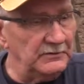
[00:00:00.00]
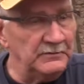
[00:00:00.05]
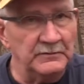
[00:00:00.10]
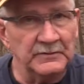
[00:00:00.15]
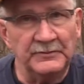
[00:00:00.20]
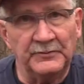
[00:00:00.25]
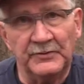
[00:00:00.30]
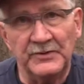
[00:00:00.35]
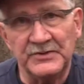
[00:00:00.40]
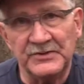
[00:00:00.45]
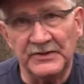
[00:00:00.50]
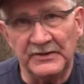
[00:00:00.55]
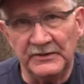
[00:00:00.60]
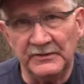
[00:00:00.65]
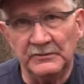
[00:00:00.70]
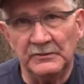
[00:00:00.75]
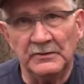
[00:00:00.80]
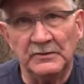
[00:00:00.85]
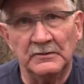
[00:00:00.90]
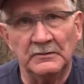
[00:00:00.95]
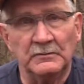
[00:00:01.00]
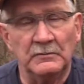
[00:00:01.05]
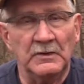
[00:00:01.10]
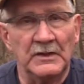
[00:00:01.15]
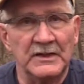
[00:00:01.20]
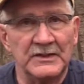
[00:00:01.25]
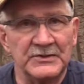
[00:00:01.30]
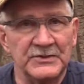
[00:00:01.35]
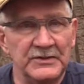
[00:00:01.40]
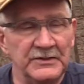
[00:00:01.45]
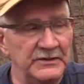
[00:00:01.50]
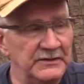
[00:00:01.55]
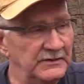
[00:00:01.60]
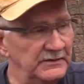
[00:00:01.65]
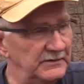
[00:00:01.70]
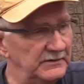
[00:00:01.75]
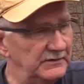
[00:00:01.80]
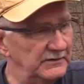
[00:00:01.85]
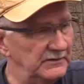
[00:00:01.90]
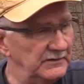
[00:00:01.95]
and we appreciate you all watching
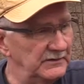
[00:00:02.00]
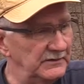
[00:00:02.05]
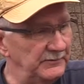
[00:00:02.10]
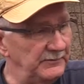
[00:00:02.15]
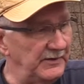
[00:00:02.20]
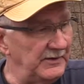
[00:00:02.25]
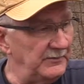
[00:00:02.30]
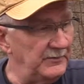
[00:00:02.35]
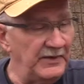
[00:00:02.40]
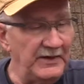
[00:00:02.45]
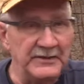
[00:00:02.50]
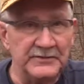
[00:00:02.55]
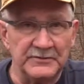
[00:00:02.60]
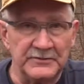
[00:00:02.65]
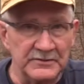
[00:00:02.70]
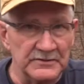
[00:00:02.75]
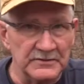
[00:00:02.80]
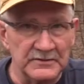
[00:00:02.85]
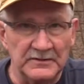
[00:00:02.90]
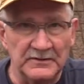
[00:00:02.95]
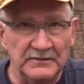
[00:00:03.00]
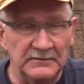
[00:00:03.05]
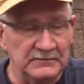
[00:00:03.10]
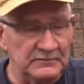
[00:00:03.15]
and being patrons.